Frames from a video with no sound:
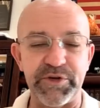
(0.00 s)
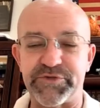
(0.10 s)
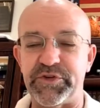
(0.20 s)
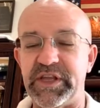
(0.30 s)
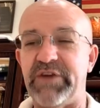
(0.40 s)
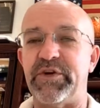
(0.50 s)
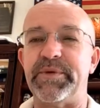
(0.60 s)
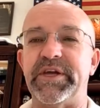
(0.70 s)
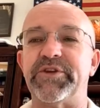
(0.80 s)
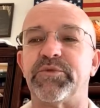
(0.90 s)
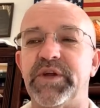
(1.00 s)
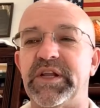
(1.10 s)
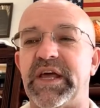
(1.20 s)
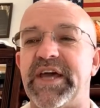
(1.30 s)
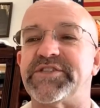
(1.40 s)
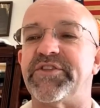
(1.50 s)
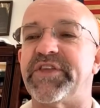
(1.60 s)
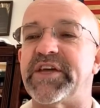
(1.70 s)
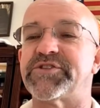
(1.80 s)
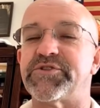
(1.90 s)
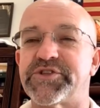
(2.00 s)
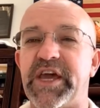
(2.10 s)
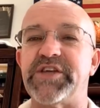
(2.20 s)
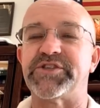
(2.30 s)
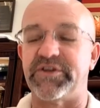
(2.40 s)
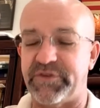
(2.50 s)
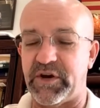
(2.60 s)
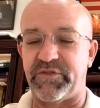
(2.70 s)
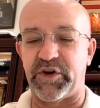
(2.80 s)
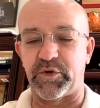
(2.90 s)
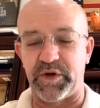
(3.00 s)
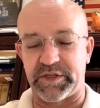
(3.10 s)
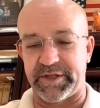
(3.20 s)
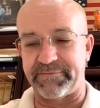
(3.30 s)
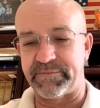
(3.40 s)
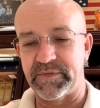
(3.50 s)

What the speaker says: in which we live, we begin to realize that things are changing very, very quickly.